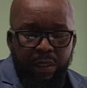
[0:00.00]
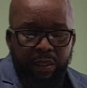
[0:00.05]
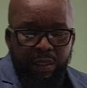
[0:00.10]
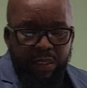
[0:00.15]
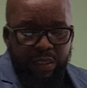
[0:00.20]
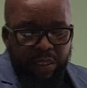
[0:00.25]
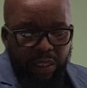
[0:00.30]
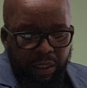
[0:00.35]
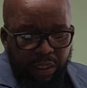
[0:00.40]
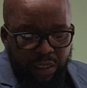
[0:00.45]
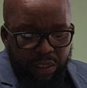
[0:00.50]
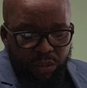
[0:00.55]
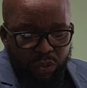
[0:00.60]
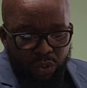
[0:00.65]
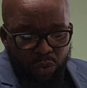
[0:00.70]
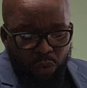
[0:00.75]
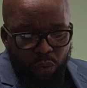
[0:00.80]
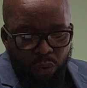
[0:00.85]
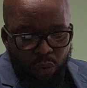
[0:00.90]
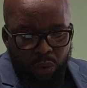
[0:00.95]
The second
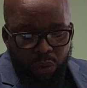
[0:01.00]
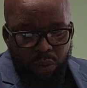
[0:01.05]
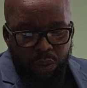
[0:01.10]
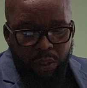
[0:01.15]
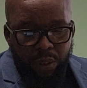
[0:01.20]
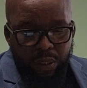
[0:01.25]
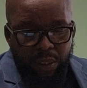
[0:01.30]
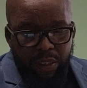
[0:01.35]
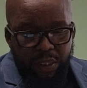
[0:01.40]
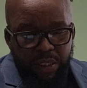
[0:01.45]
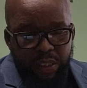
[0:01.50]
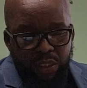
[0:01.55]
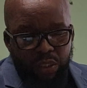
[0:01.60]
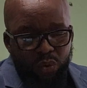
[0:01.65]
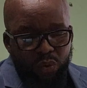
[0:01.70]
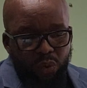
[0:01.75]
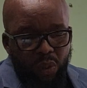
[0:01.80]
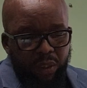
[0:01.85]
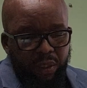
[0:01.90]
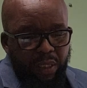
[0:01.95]
tool is
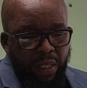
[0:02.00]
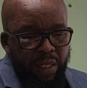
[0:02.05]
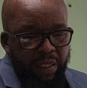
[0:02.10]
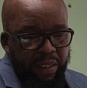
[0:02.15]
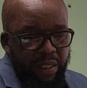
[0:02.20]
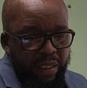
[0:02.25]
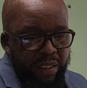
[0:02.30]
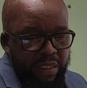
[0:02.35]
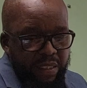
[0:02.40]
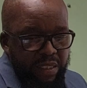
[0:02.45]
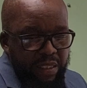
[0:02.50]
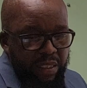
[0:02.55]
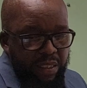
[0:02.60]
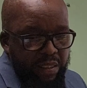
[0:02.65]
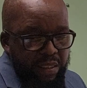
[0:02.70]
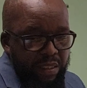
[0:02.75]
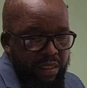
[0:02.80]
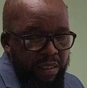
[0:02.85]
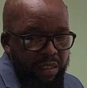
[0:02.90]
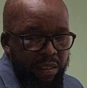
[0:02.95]
SWOT
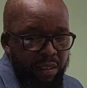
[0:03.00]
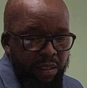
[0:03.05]
analysis.